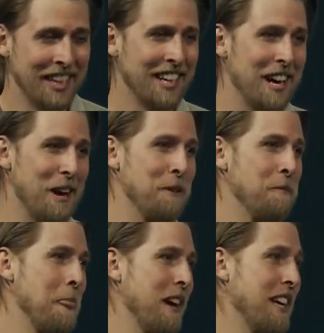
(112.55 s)

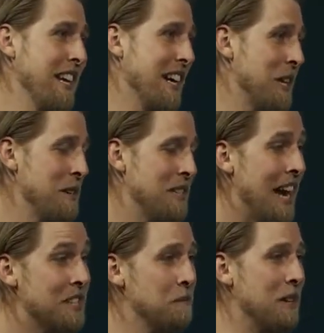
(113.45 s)

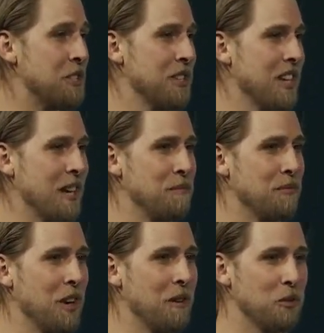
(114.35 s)
As he mentioned, I am
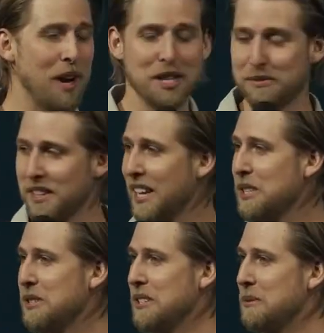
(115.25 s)
from Christ for the
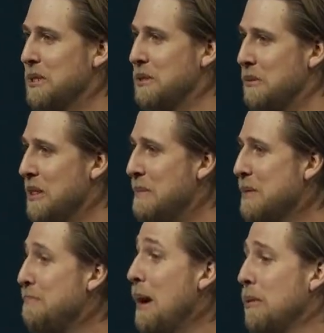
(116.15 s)
Nations, which is one of the best Bible